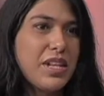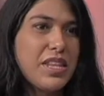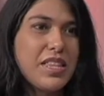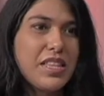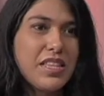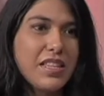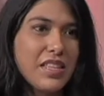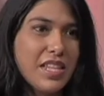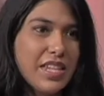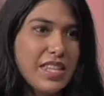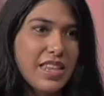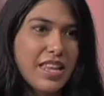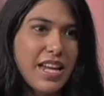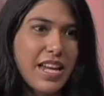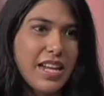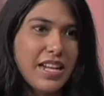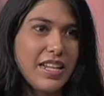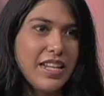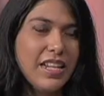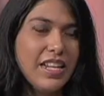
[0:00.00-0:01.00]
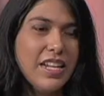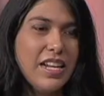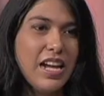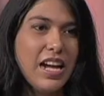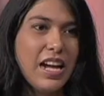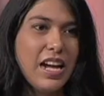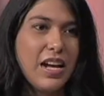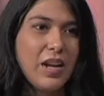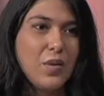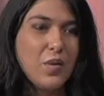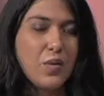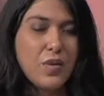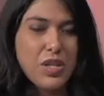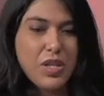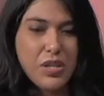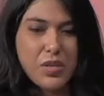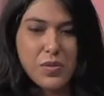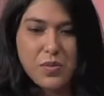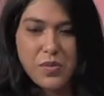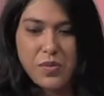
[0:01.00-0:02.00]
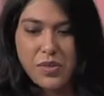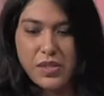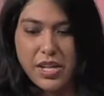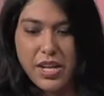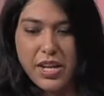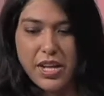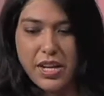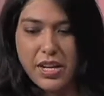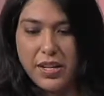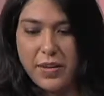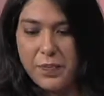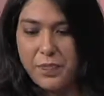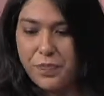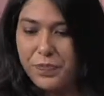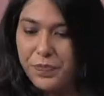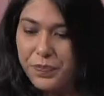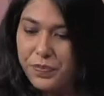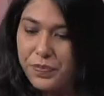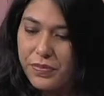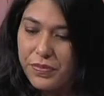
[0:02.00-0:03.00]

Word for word: anything right. like that. Uh, we use um,